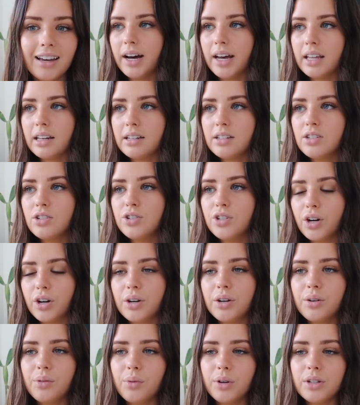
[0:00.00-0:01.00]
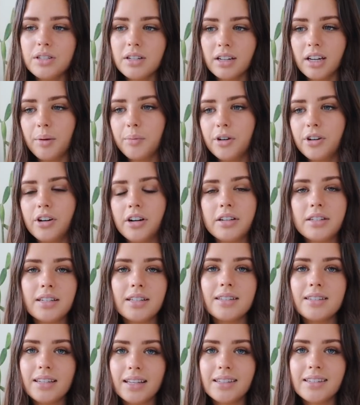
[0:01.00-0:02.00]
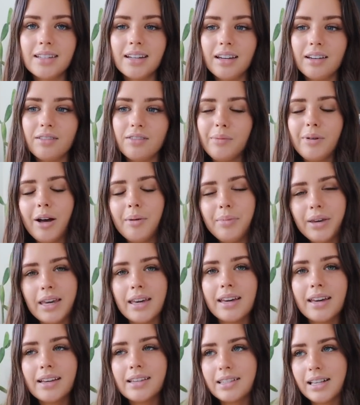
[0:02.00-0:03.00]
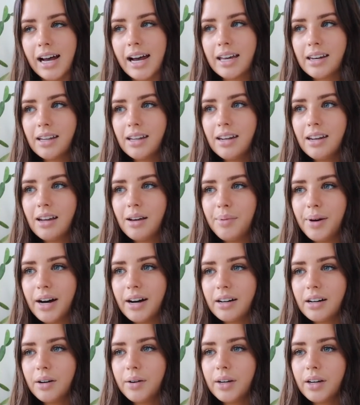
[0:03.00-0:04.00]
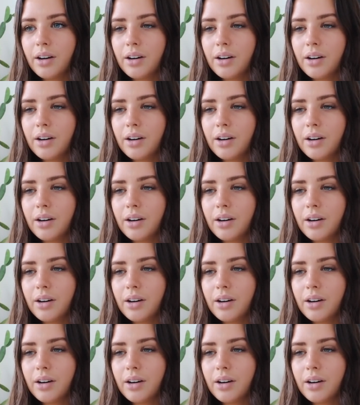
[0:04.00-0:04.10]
I don't want to come across insensitive by being excited about going